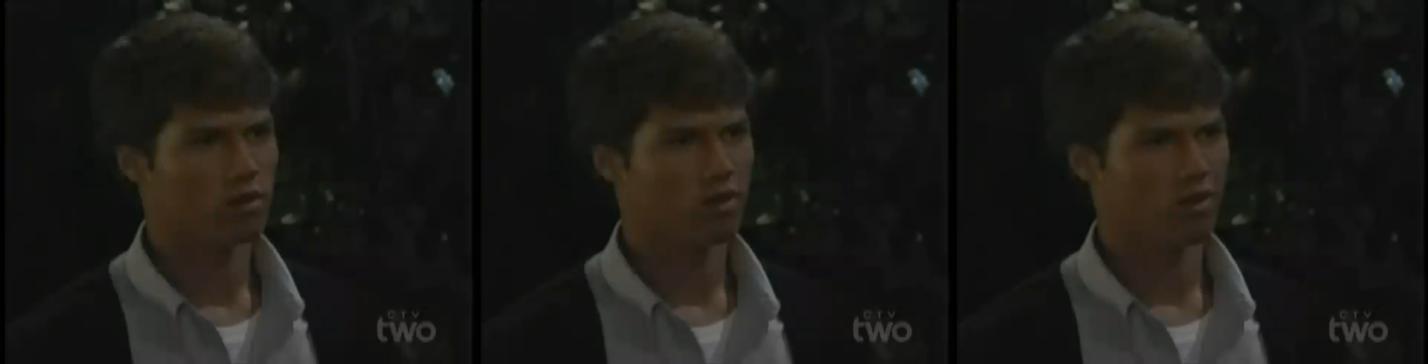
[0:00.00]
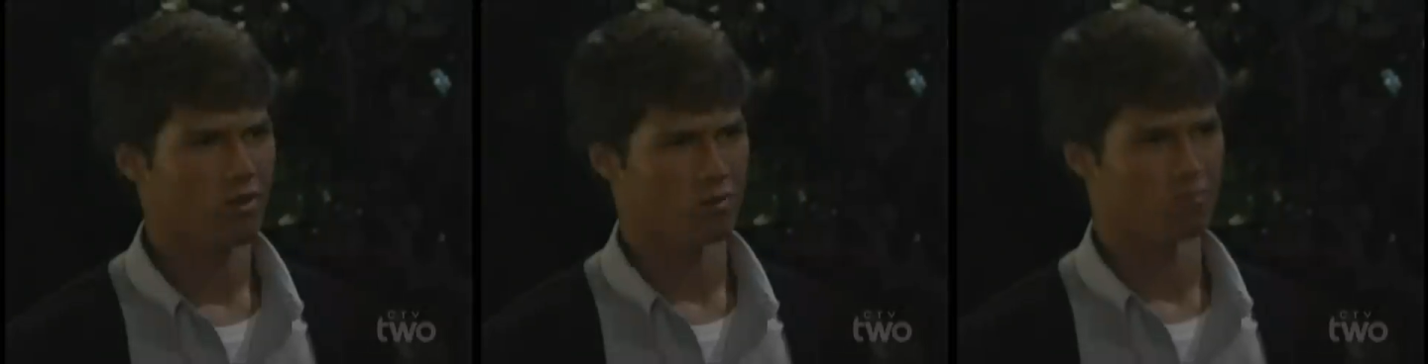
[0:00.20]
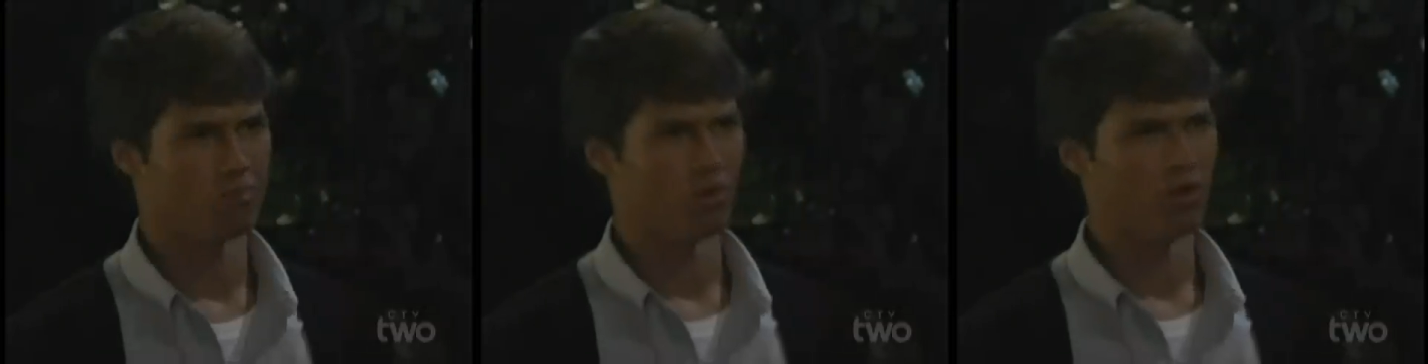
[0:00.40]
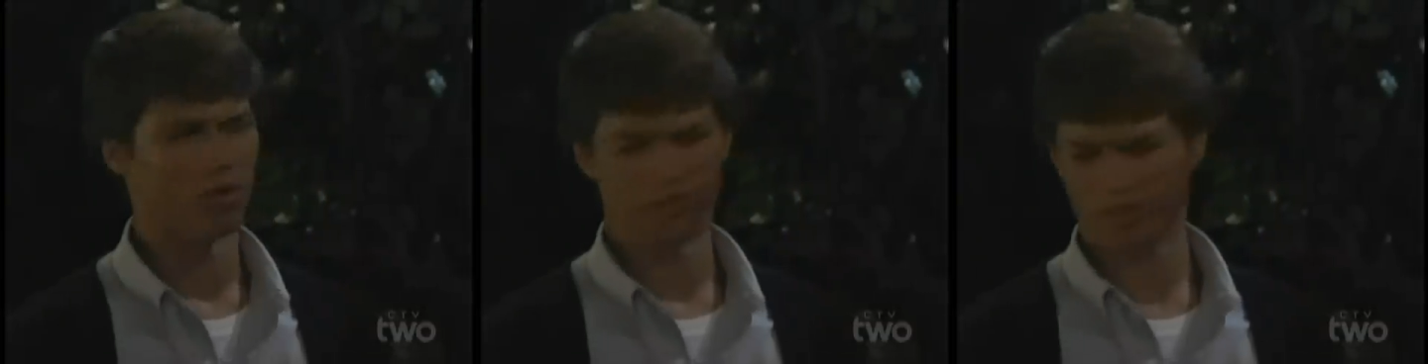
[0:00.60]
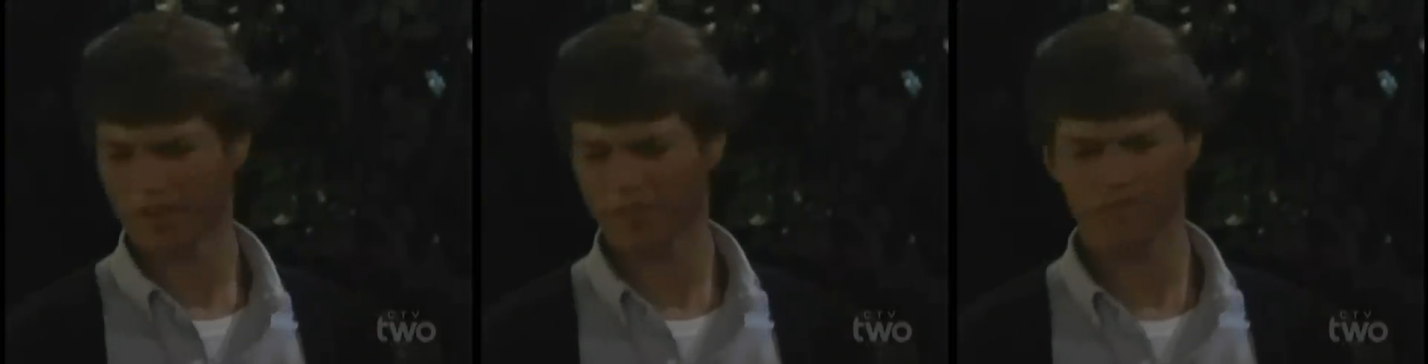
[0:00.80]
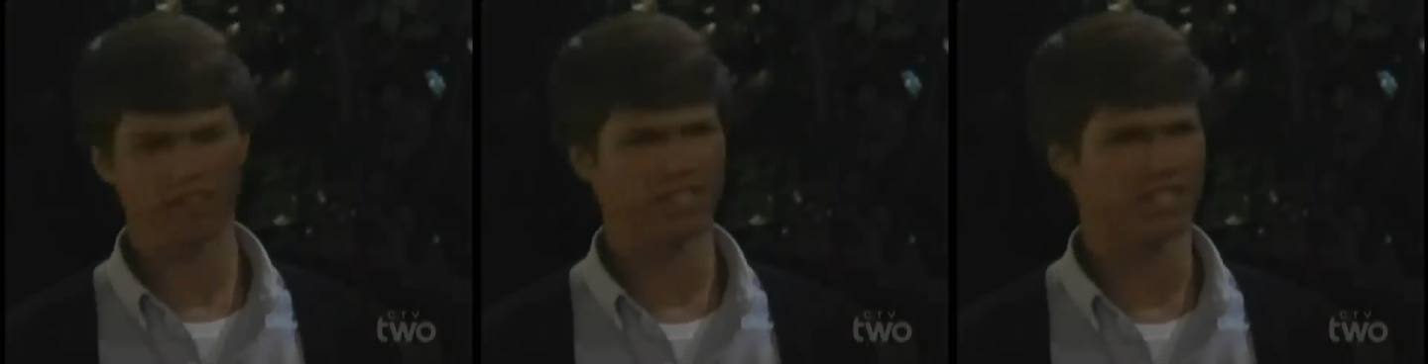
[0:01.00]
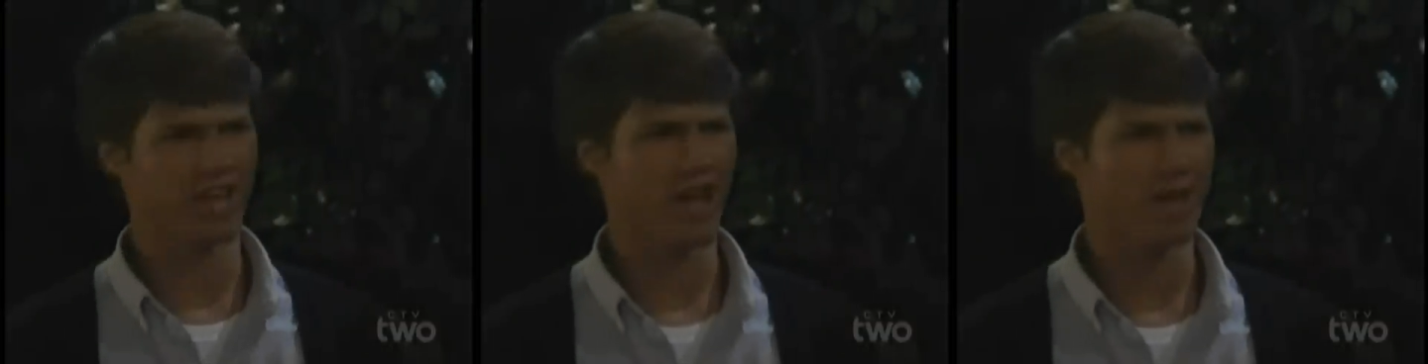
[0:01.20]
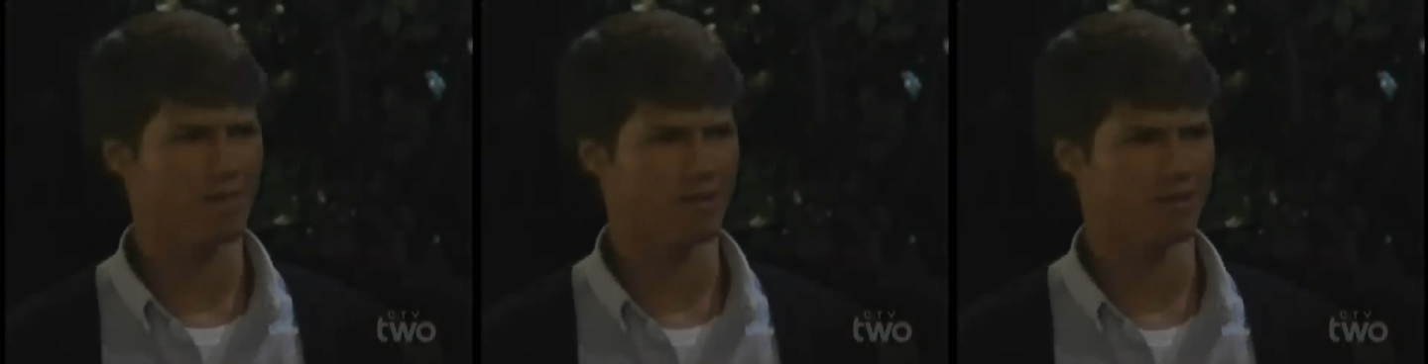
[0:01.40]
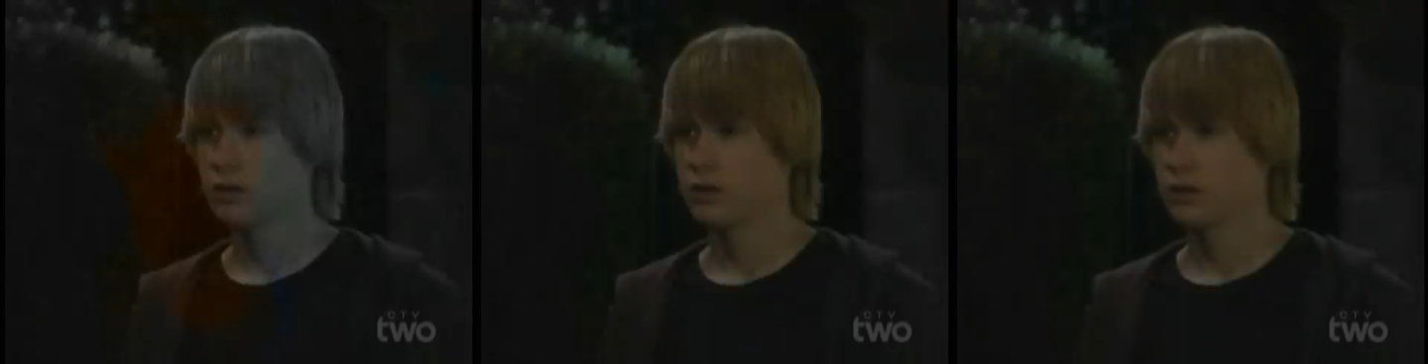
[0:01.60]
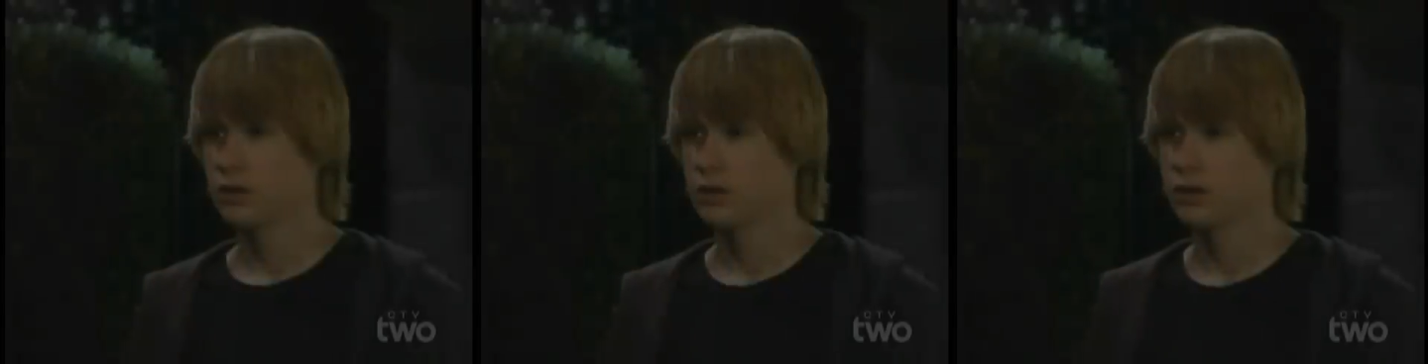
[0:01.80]
Oh, Bull, none of this
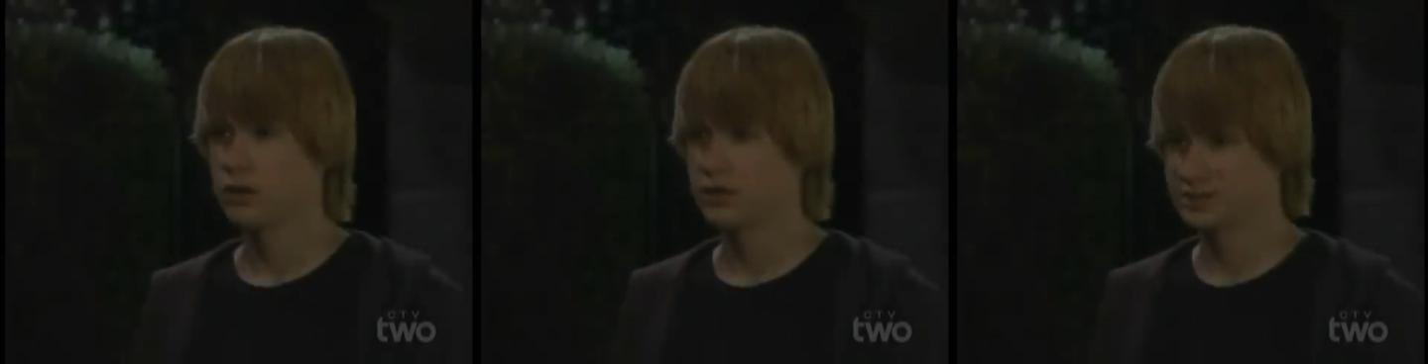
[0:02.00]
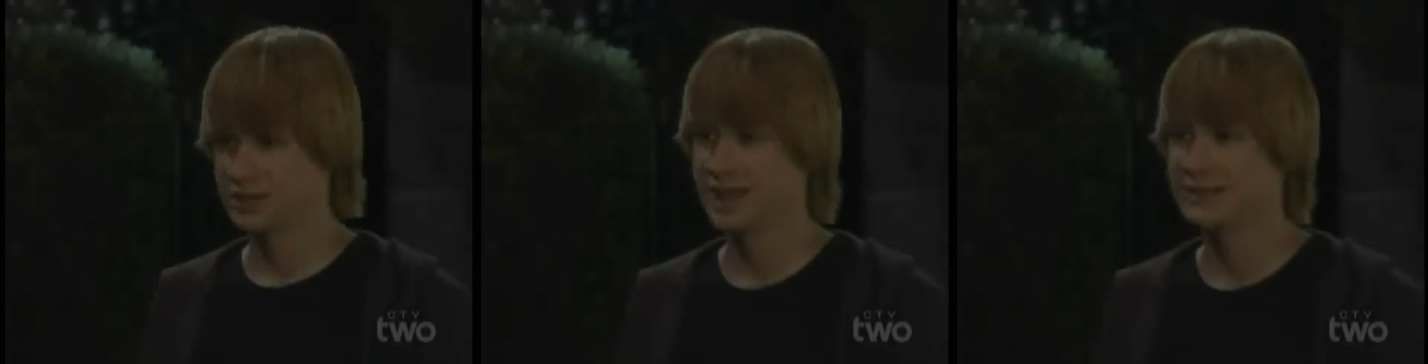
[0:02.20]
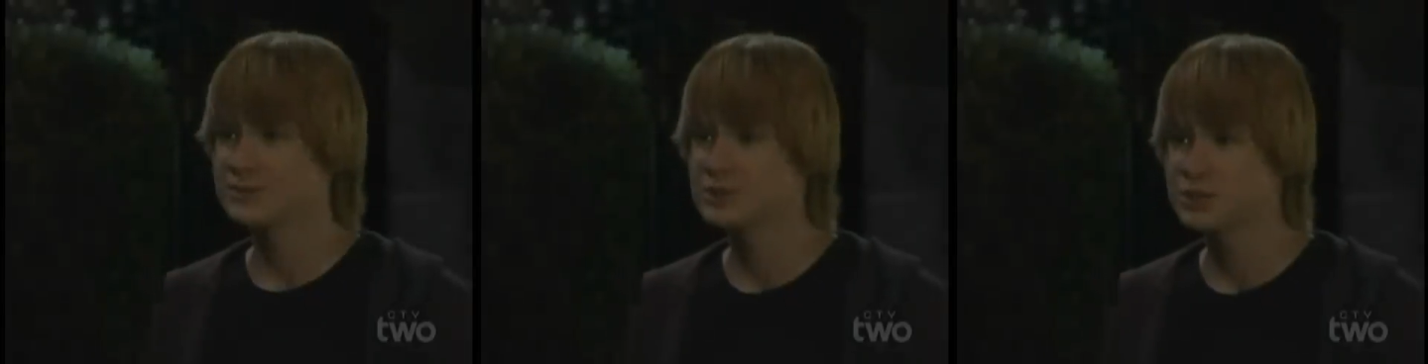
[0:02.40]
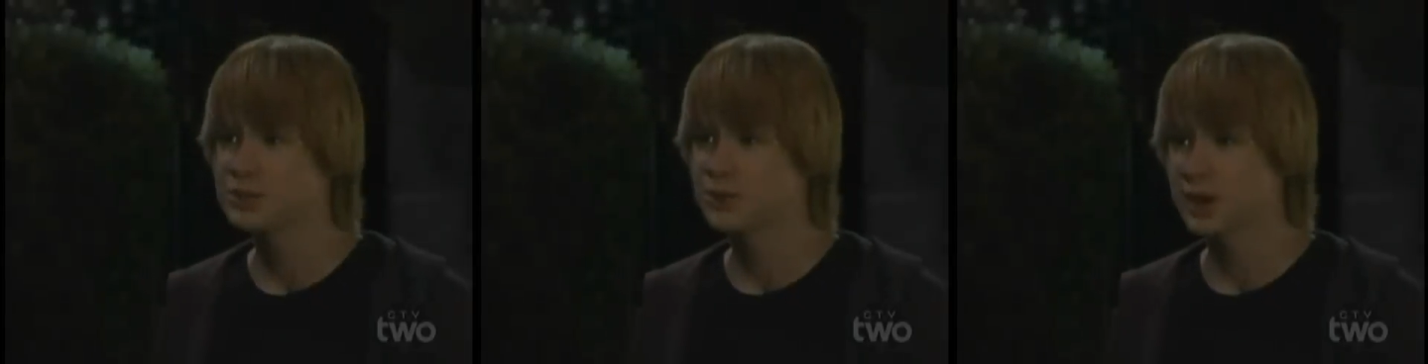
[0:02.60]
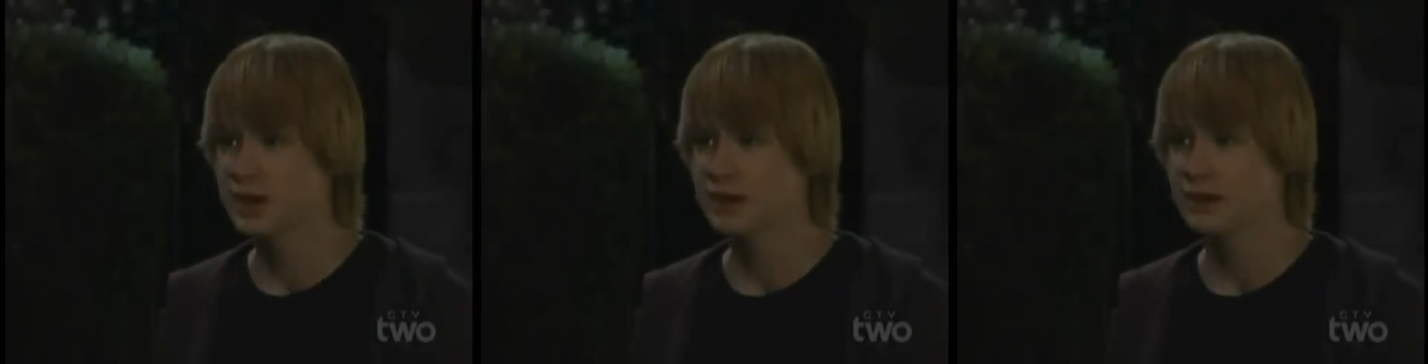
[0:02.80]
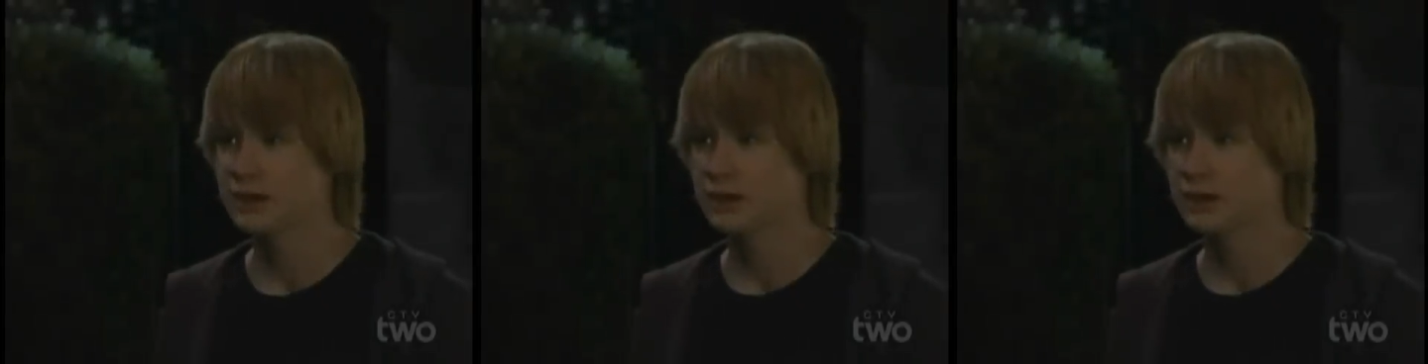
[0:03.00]
happened. So that's what you think?